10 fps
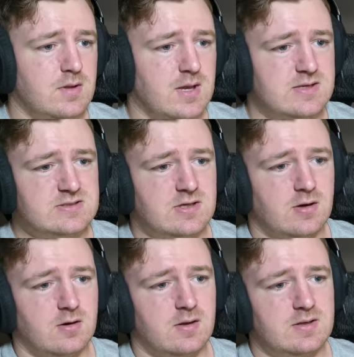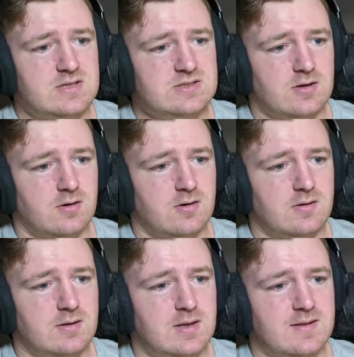Yeah, he's gone. He's
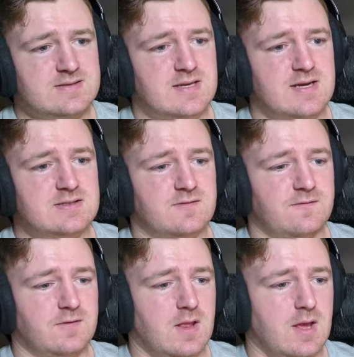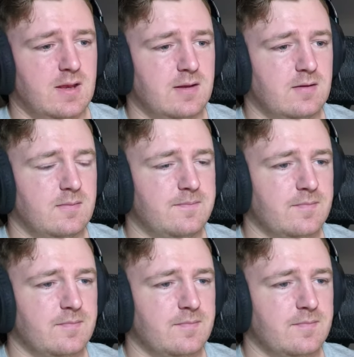gone. Okay, this guy is flying.